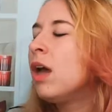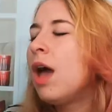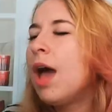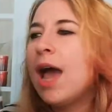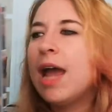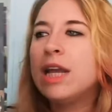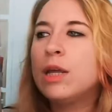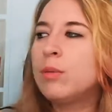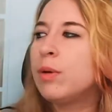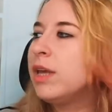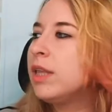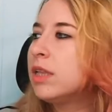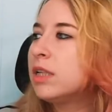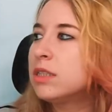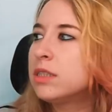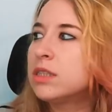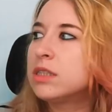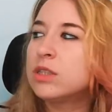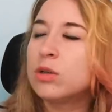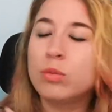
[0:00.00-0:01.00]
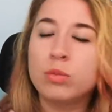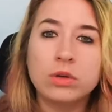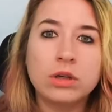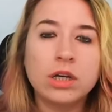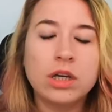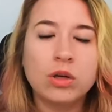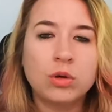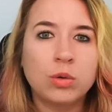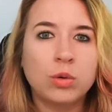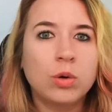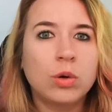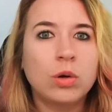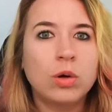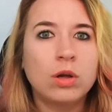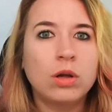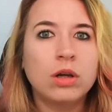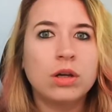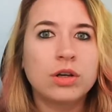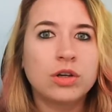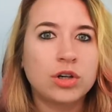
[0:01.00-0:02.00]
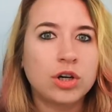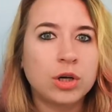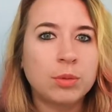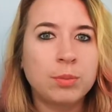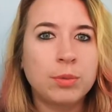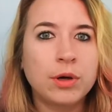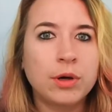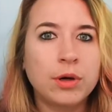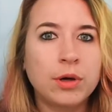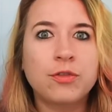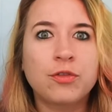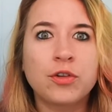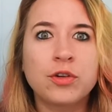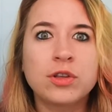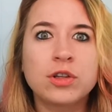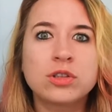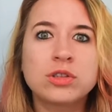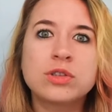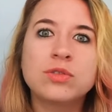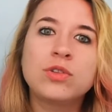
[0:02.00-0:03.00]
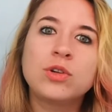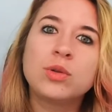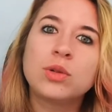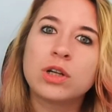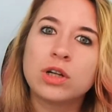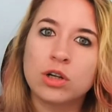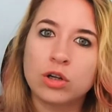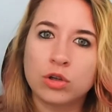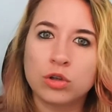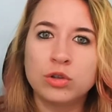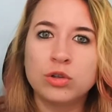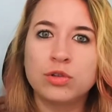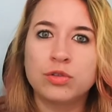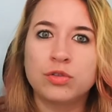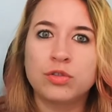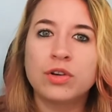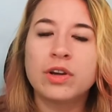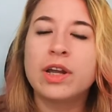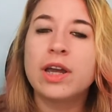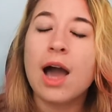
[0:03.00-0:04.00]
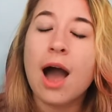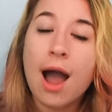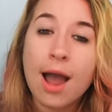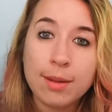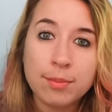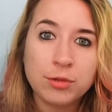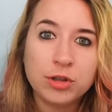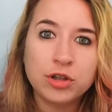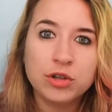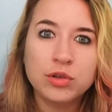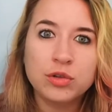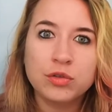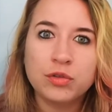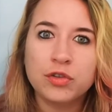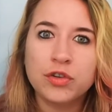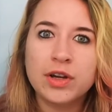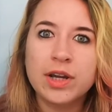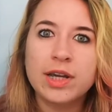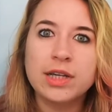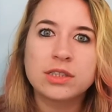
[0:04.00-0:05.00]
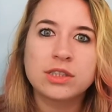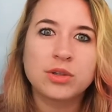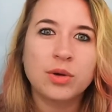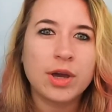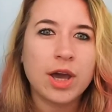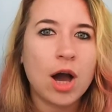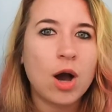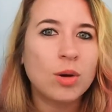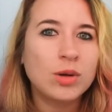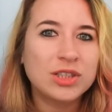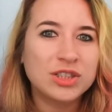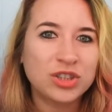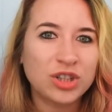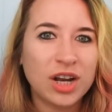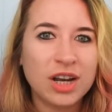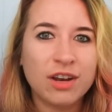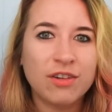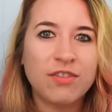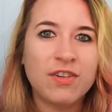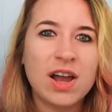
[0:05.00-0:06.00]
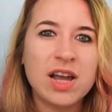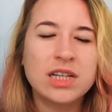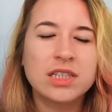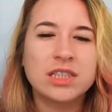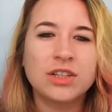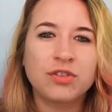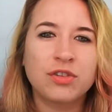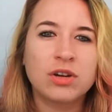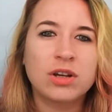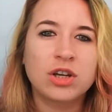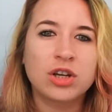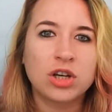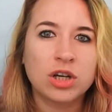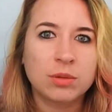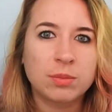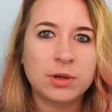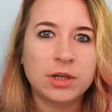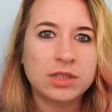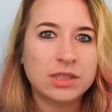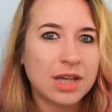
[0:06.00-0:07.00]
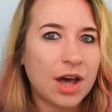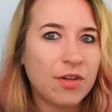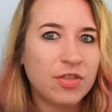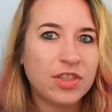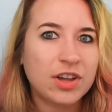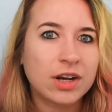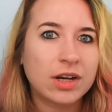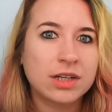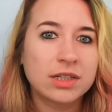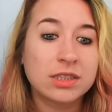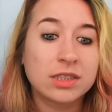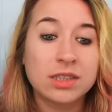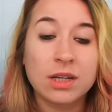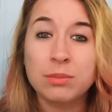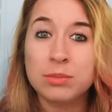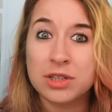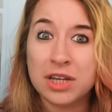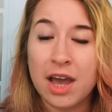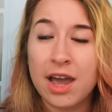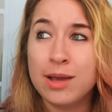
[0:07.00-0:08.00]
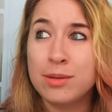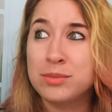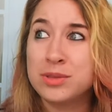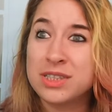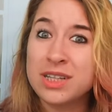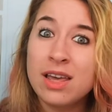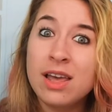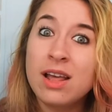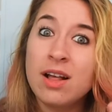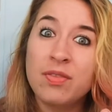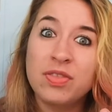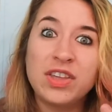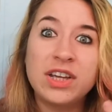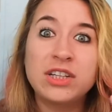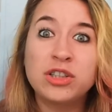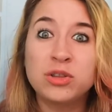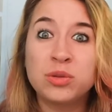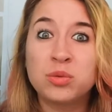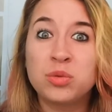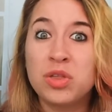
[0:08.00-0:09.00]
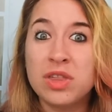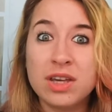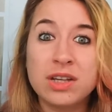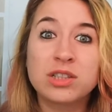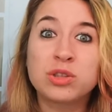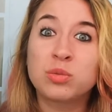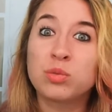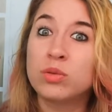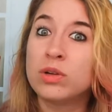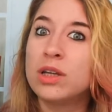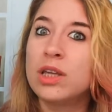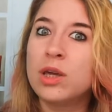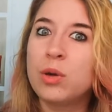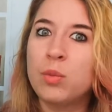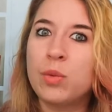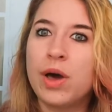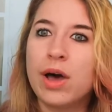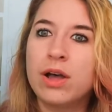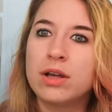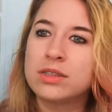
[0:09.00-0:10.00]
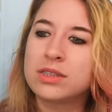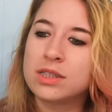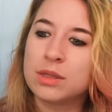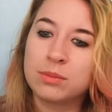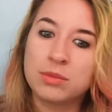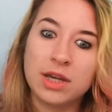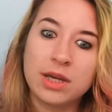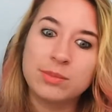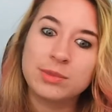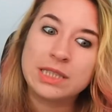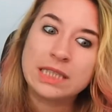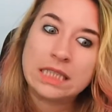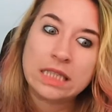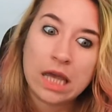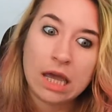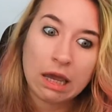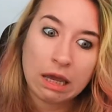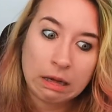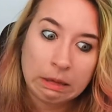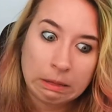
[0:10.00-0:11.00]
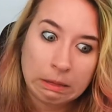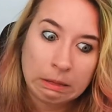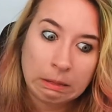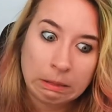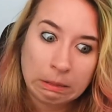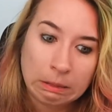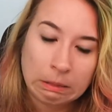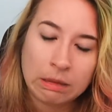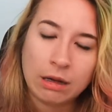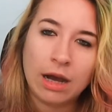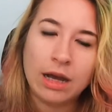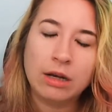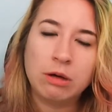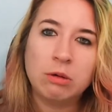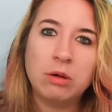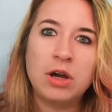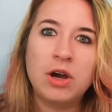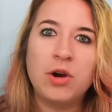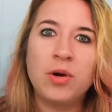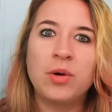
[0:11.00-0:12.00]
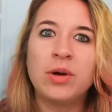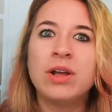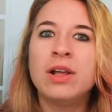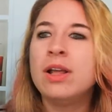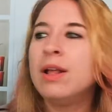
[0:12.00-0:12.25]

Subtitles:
Anyway, this is a really cool cookbook for those of you that are gluten-free. I'm gluten-free, so I always try to find different cookbooks out there because sometimes they do things really well. Sometimes it's like, oh, I don't know.